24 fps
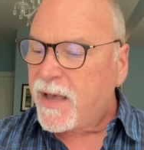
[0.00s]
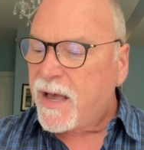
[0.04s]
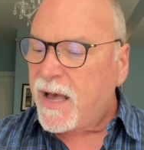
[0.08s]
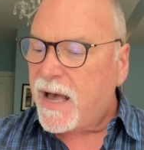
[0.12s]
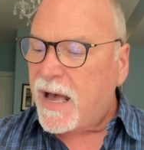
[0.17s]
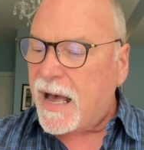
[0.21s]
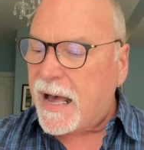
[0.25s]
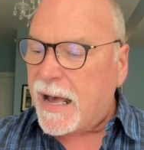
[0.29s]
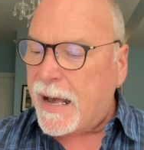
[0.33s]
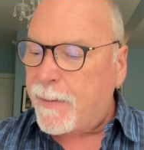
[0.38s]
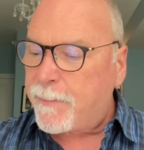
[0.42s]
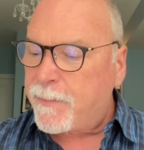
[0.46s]

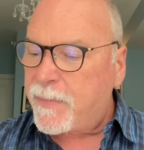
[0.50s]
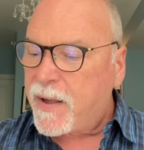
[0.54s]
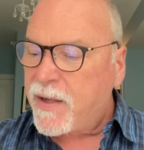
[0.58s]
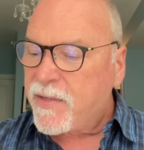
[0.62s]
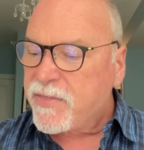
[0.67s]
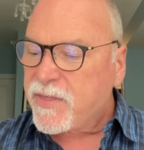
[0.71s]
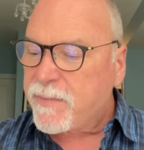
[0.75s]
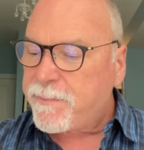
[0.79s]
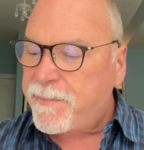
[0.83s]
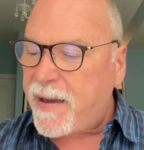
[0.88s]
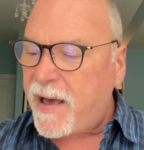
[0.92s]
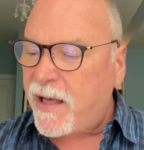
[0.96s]

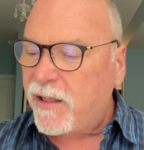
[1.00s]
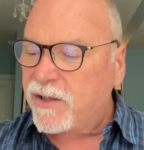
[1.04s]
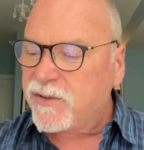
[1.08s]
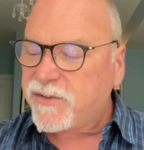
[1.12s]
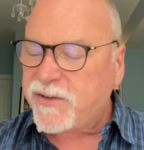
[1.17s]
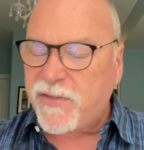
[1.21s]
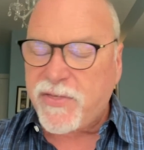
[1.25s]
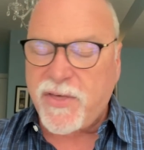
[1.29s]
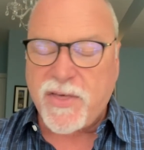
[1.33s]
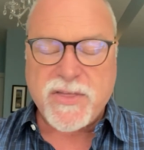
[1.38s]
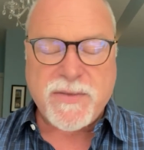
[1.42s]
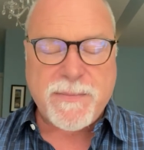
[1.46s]
The
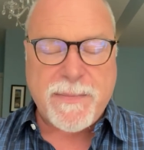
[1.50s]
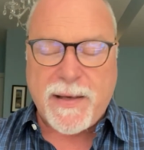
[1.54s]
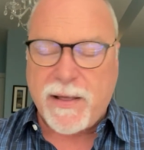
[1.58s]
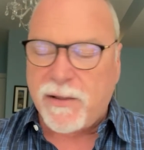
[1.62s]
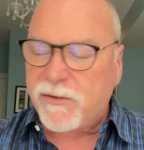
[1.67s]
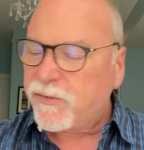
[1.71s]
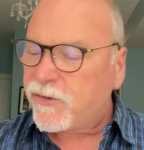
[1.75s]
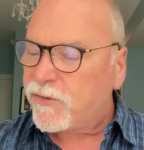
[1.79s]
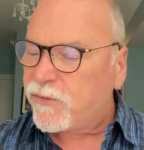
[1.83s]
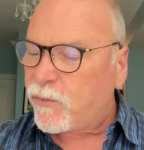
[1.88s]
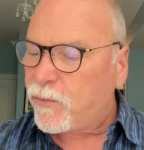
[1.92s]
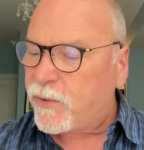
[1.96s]
balance, I thought the
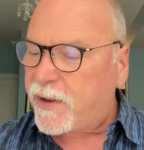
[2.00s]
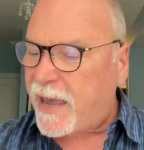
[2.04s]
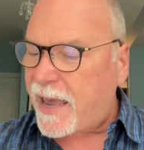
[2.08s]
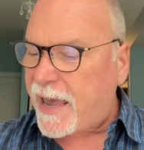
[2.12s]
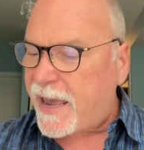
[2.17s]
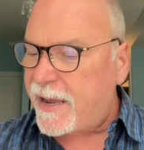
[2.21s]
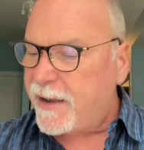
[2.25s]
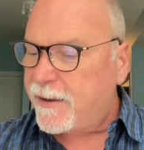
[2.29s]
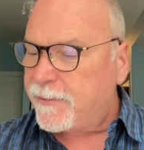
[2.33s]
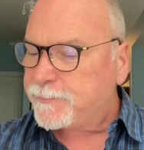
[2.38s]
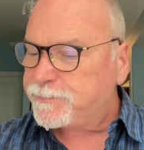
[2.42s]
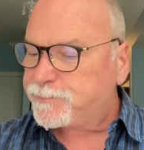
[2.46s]
balance was
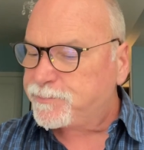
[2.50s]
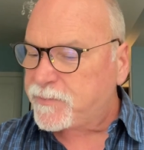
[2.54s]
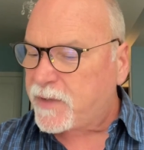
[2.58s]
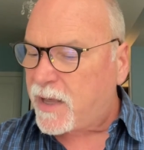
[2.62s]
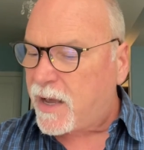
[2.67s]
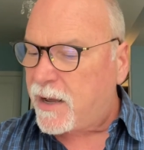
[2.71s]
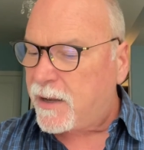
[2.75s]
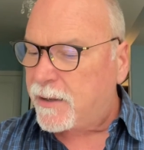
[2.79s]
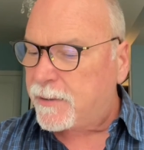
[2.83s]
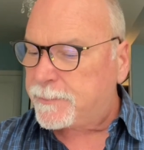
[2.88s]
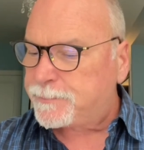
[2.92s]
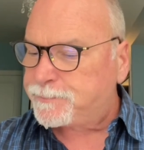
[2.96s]
okay.
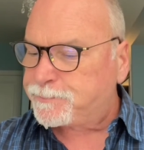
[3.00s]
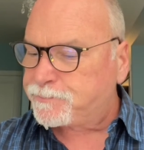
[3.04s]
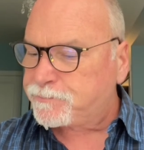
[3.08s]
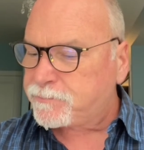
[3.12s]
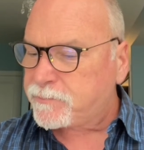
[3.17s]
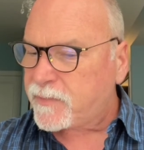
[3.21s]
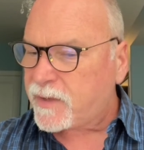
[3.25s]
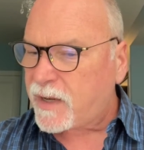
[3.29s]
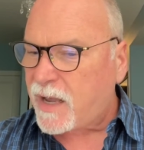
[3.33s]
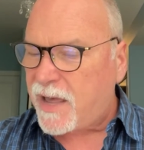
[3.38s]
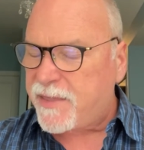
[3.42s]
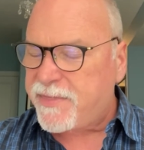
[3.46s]

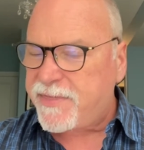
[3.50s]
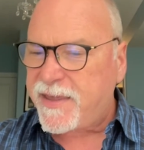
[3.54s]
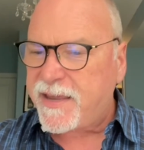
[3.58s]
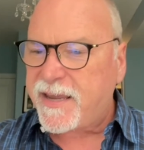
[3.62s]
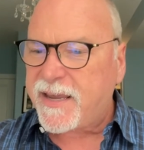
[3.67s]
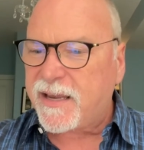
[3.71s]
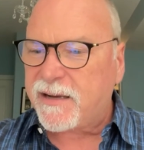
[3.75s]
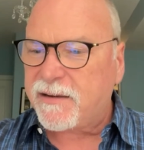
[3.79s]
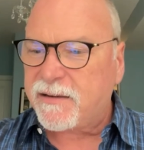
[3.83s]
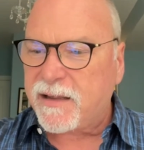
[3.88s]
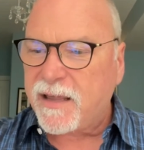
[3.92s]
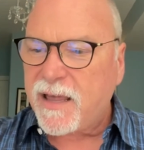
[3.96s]
I
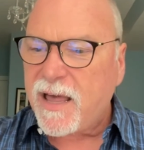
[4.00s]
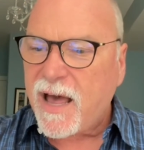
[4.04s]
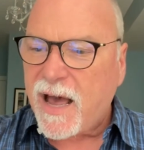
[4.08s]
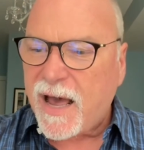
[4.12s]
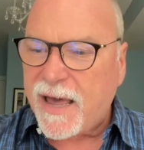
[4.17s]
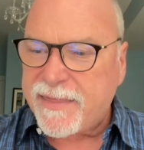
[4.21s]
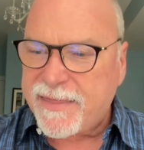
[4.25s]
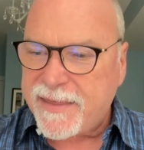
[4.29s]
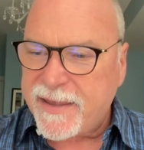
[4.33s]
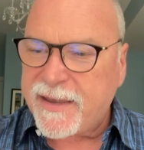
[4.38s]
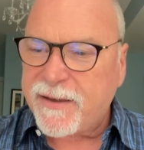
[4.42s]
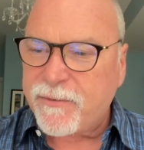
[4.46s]
think
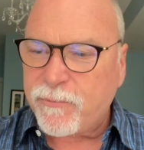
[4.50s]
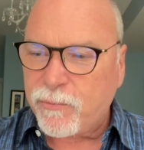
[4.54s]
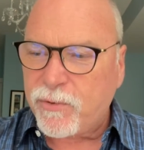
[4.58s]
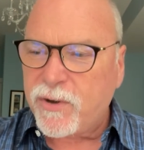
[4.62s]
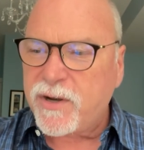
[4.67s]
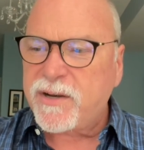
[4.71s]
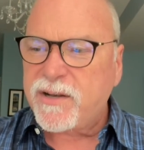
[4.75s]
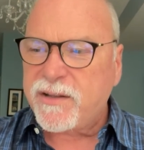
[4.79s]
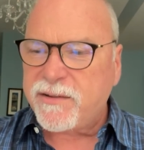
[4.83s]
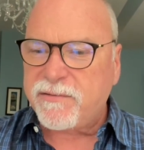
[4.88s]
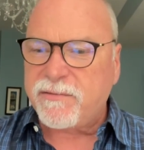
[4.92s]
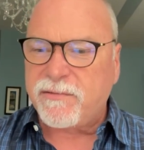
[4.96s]
it
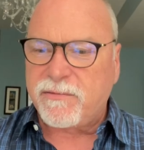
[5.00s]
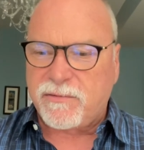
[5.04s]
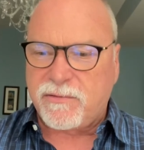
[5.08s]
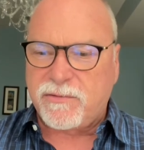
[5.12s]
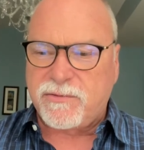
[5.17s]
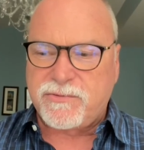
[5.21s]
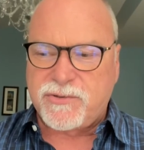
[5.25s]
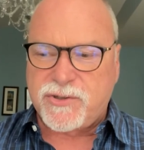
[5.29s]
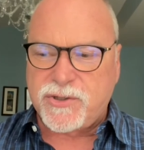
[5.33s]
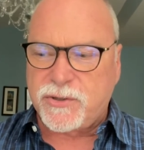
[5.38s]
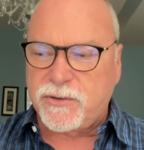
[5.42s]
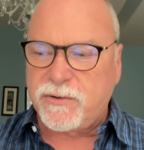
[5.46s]
would
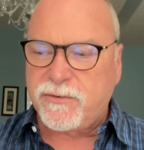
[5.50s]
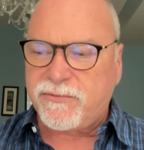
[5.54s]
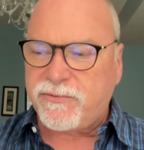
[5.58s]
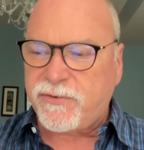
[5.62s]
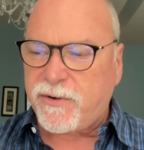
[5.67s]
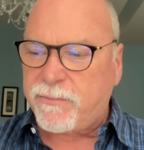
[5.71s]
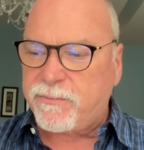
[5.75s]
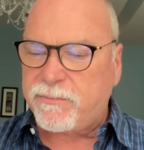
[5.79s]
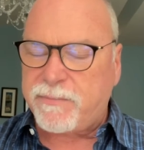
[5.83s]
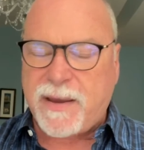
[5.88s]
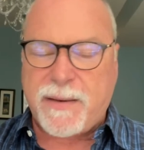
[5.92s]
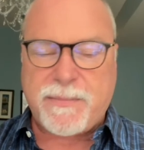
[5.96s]
do
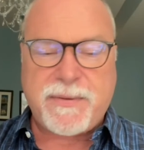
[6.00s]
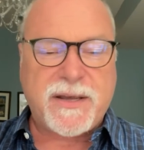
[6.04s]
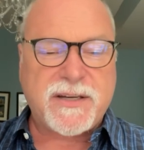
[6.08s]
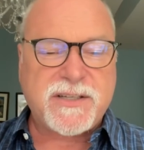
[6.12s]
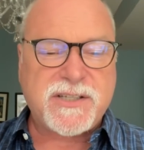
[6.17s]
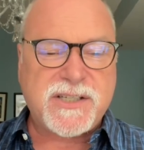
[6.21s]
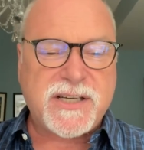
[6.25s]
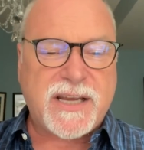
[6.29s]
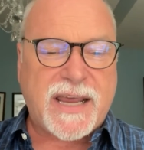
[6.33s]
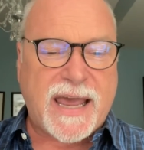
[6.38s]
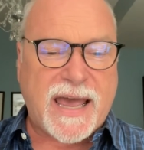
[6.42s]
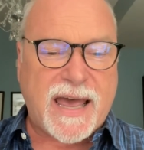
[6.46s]
from maybe a
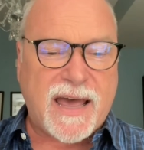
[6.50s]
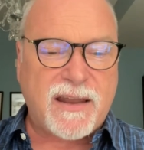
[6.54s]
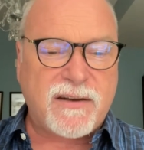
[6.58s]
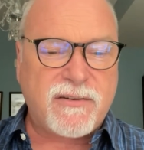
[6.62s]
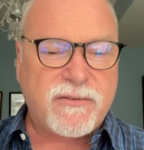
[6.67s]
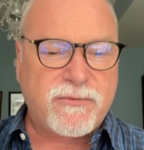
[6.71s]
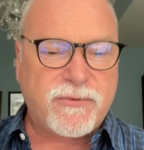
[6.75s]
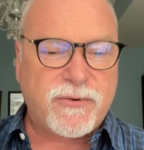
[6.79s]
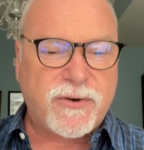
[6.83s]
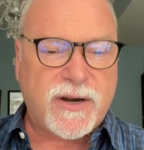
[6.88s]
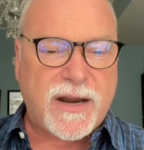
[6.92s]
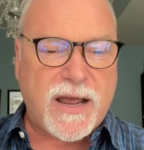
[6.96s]

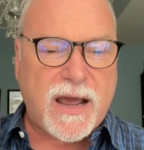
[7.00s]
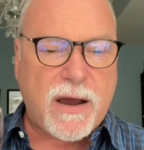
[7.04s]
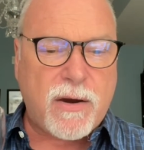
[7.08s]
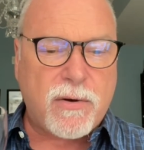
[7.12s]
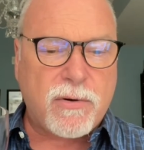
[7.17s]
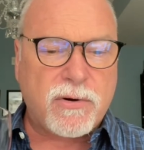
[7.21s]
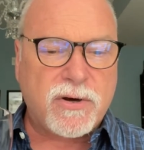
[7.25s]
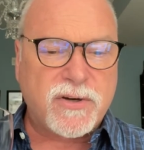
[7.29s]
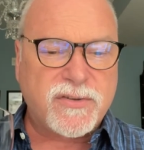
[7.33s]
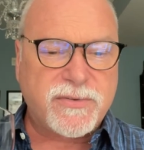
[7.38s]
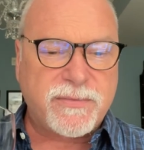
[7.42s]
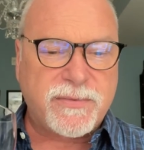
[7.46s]
decant for an
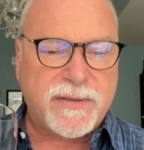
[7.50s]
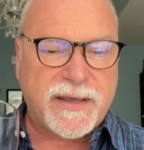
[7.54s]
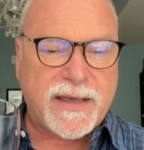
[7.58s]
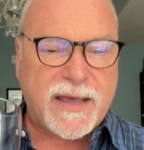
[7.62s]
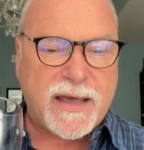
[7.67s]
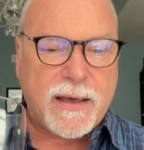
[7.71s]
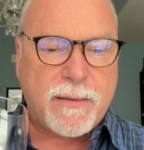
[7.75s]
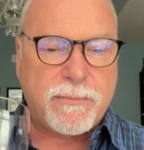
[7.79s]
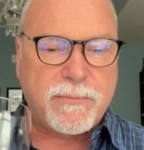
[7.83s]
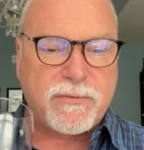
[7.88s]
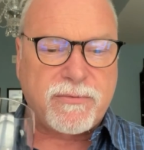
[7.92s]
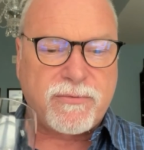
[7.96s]
hour or something like
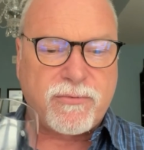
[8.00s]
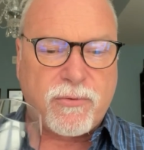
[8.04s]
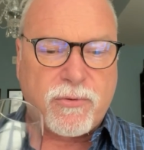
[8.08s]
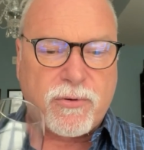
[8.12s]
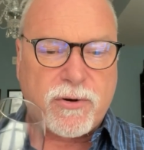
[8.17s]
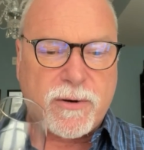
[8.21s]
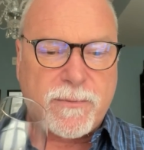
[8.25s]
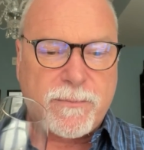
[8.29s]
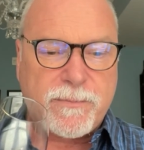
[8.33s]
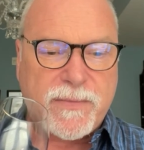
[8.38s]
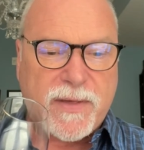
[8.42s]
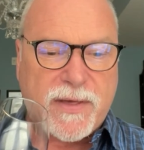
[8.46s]
that
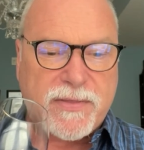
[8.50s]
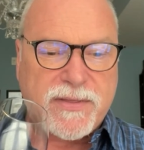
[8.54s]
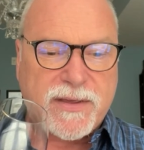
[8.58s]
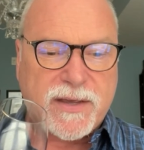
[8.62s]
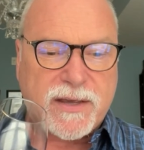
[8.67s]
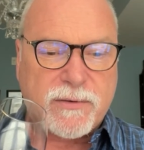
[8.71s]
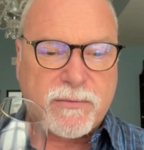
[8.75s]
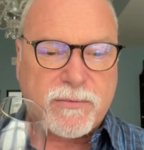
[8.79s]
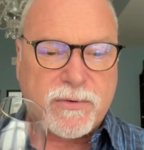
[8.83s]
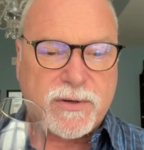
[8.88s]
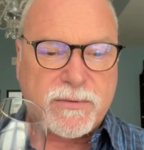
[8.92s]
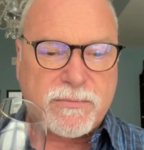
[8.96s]
before. I
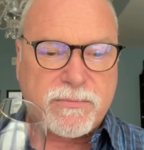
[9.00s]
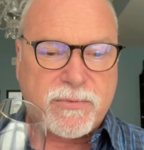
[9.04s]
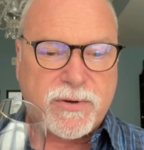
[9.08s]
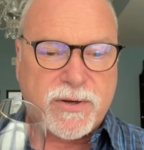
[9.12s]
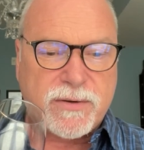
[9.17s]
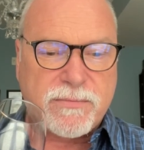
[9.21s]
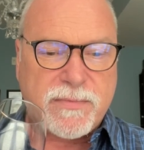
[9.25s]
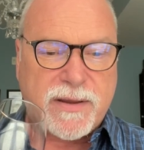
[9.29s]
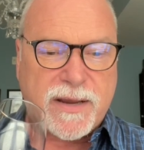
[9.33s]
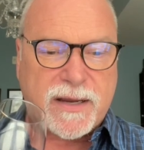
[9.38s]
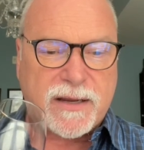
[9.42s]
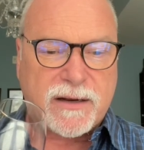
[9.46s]
think it
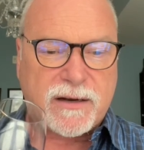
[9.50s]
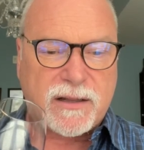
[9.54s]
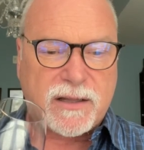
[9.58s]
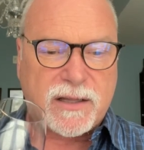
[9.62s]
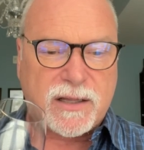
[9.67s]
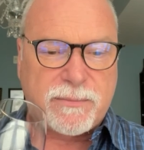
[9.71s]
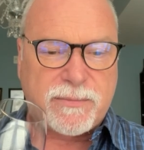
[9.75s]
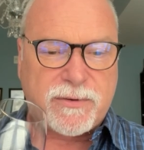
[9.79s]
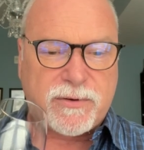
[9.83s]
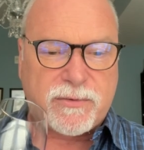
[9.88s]
would make it a little bit